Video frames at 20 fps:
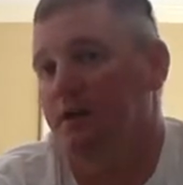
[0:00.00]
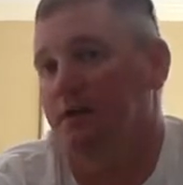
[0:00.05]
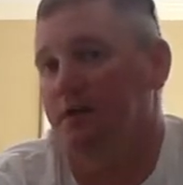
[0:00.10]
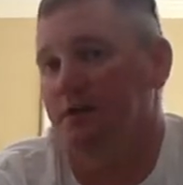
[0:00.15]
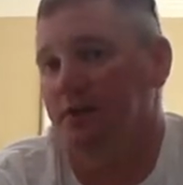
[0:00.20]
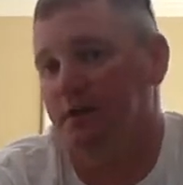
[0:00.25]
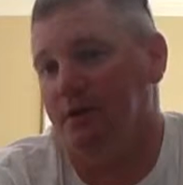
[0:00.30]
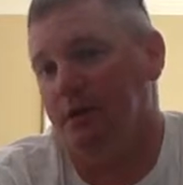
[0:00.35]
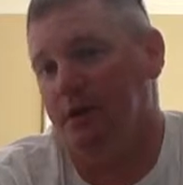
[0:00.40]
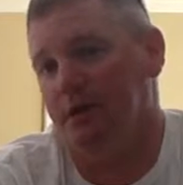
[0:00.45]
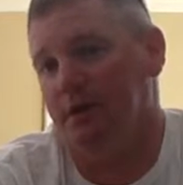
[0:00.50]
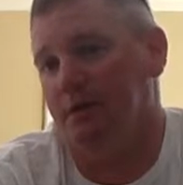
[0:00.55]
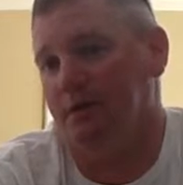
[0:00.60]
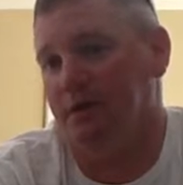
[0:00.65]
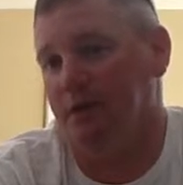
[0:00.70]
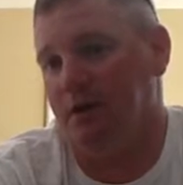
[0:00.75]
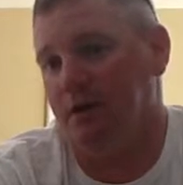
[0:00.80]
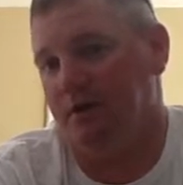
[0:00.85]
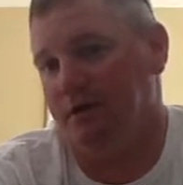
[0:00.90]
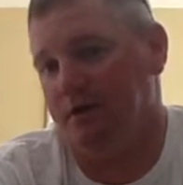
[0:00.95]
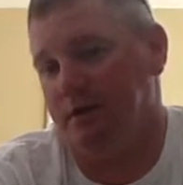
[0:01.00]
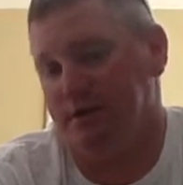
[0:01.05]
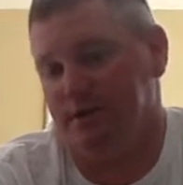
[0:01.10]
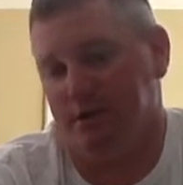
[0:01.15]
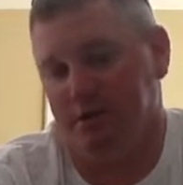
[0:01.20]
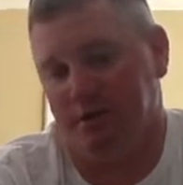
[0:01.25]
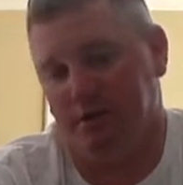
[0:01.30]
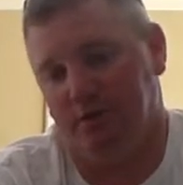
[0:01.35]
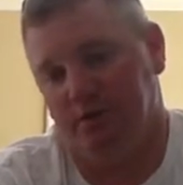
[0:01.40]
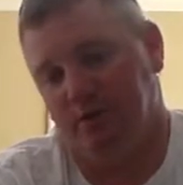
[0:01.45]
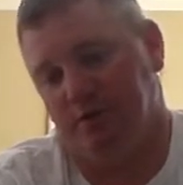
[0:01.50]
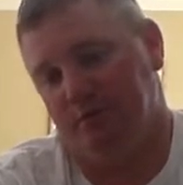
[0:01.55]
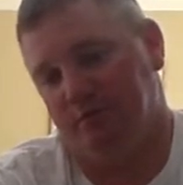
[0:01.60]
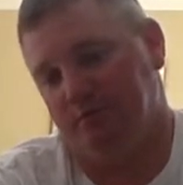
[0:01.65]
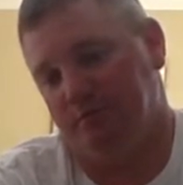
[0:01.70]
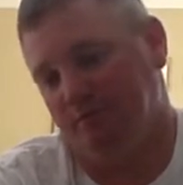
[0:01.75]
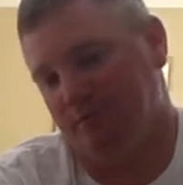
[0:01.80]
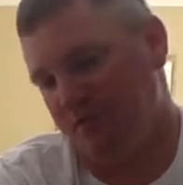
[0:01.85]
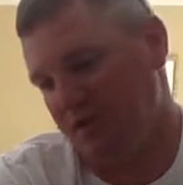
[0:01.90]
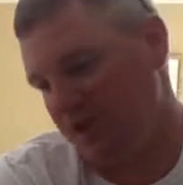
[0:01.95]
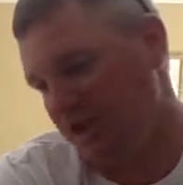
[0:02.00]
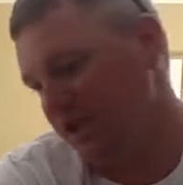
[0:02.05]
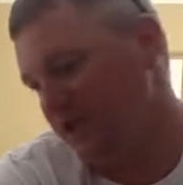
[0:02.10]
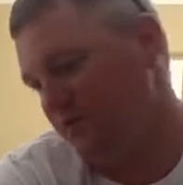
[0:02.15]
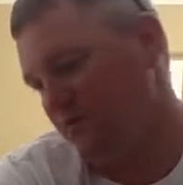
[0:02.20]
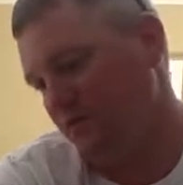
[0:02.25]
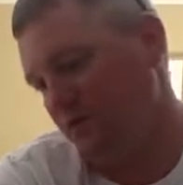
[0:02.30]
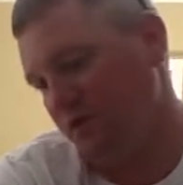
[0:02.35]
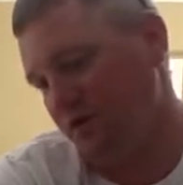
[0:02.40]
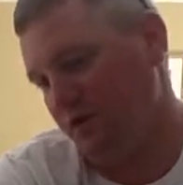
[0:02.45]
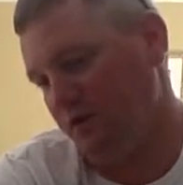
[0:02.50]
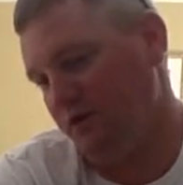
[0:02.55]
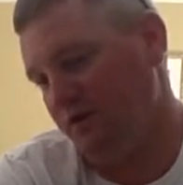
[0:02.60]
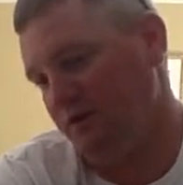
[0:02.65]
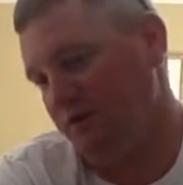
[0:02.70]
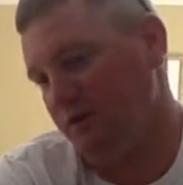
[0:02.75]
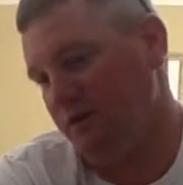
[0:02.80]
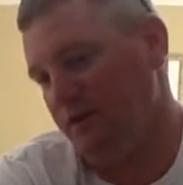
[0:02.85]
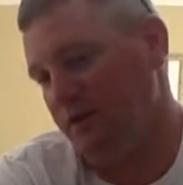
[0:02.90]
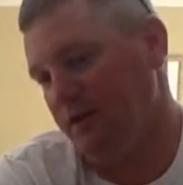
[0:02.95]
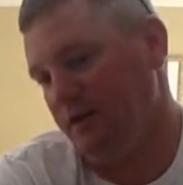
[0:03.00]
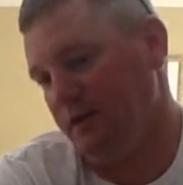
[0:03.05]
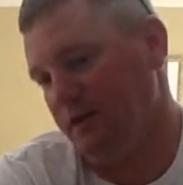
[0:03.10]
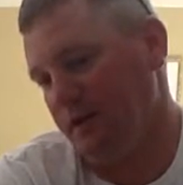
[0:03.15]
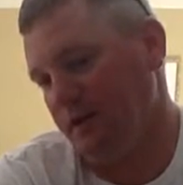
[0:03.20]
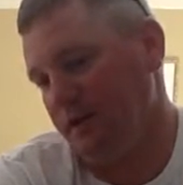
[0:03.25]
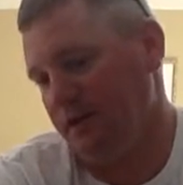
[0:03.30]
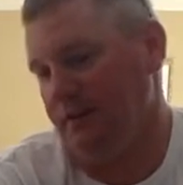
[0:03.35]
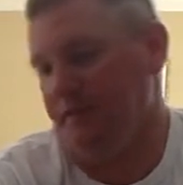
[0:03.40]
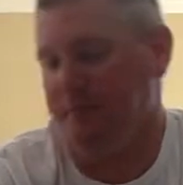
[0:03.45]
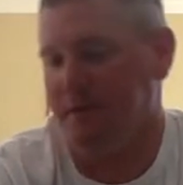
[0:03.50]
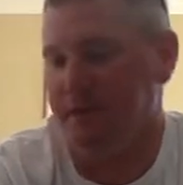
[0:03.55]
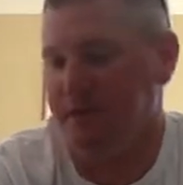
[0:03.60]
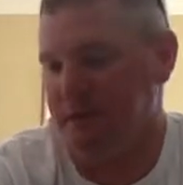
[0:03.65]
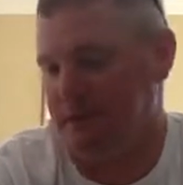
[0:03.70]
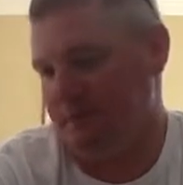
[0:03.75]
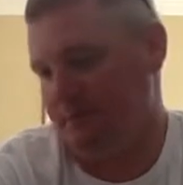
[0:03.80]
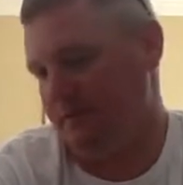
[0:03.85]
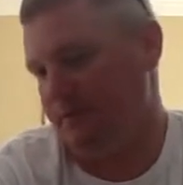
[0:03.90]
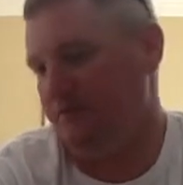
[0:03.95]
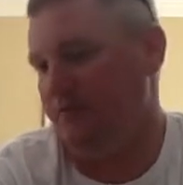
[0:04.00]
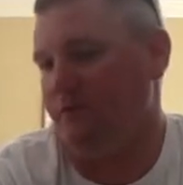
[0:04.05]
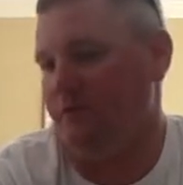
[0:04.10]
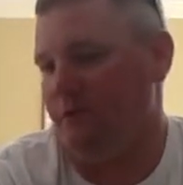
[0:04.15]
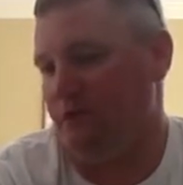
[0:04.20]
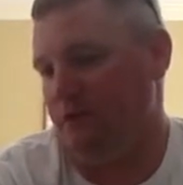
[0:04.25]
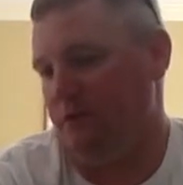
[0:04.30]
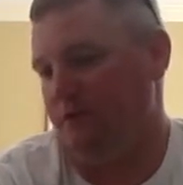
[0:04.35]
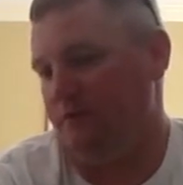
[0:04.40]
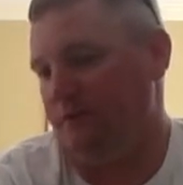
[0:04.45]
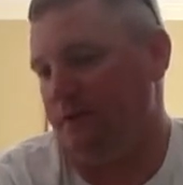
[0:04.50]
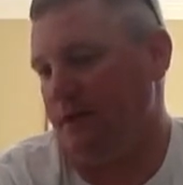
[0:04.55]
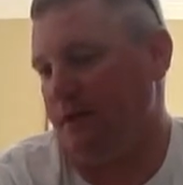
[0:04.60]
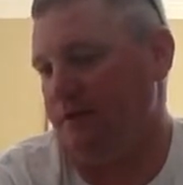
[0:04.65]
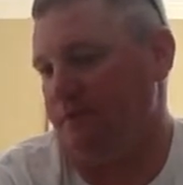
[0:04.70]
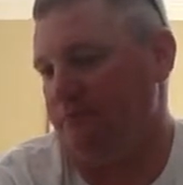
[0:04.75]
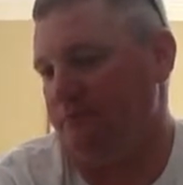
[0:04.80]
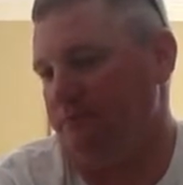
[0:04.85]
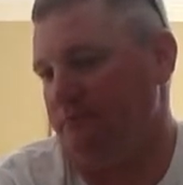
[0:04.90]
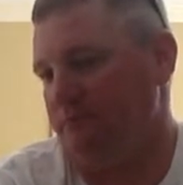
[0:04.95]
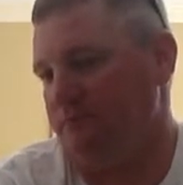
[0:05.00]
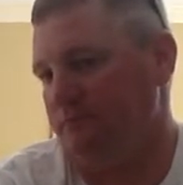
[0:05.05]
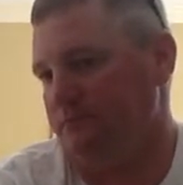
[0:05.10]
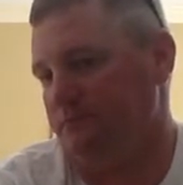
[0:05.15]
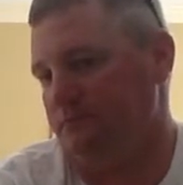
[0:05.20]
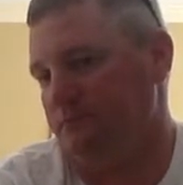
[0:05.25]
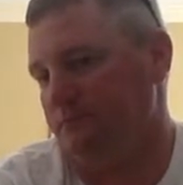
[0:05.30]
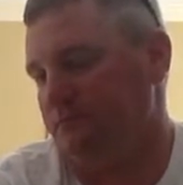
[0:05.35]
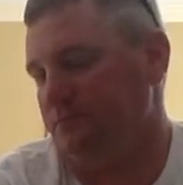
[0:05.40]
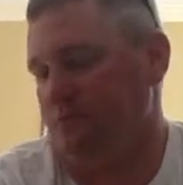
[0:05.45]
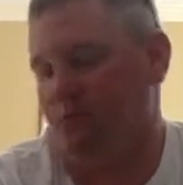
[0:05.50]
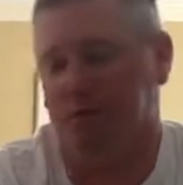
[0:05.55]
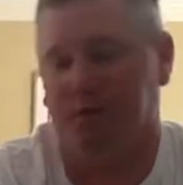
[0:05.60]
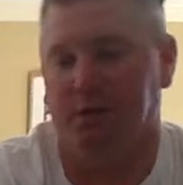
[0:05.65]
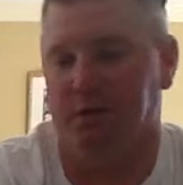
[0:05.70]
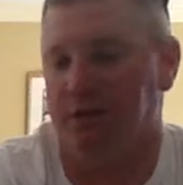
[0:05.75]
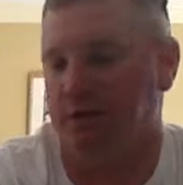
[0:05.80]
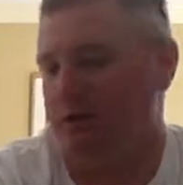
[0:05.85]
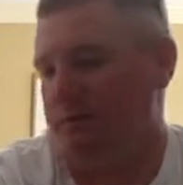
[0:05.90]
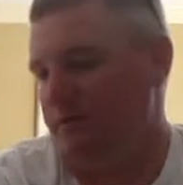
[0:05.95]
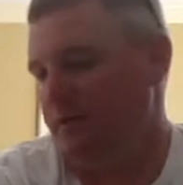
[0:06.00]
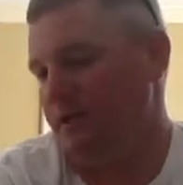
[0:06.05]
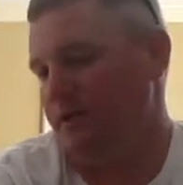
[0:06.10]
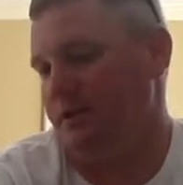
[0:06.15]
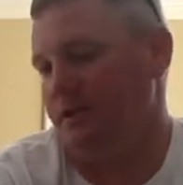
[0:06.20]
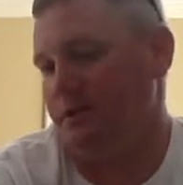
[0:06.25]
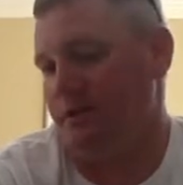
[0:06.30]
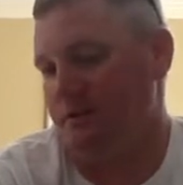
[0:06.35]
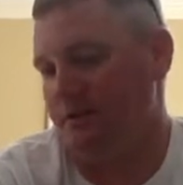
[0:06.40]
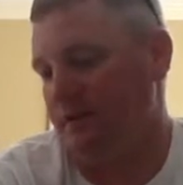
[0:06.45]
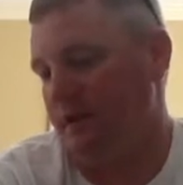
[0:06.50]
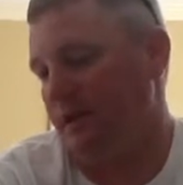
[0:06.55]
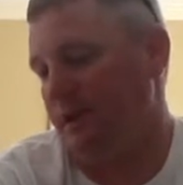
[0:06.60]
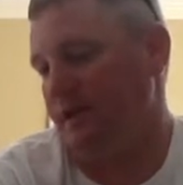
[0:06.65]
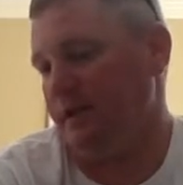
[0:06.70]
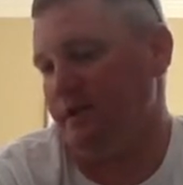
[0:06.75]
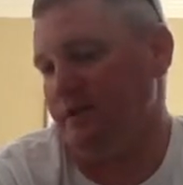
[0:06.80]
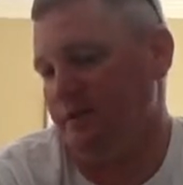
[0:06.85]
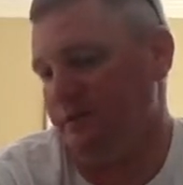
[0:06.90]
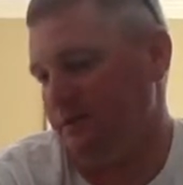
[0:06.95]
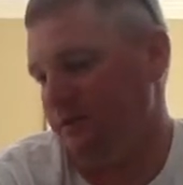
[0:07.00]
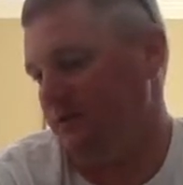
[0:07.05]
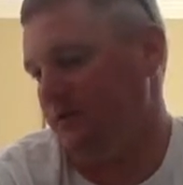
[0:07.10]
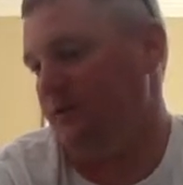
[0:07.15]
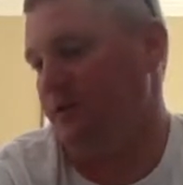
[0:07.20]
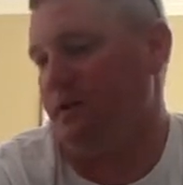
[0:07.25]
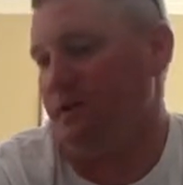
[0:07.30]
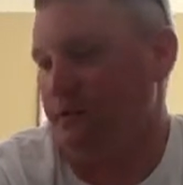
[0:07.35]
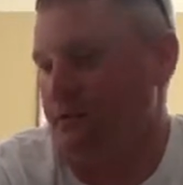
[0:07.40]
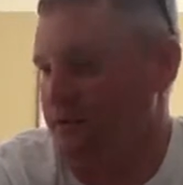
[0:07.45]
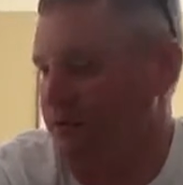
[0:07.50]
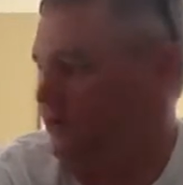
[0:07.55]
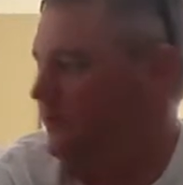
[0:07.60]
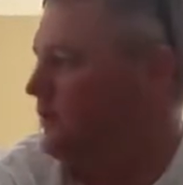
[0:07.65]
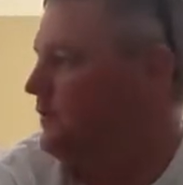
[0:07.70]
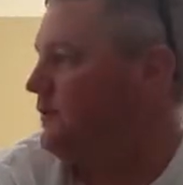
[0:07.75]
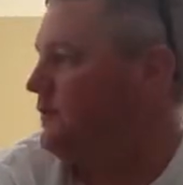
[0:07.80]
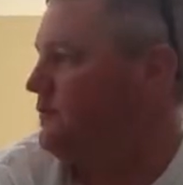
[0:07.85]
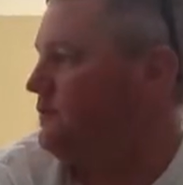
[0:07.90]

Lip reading: They're not going to call each other the N-word, and they may not be able to call them that. Nobody's going to, if I can't use it, they're not going to use it.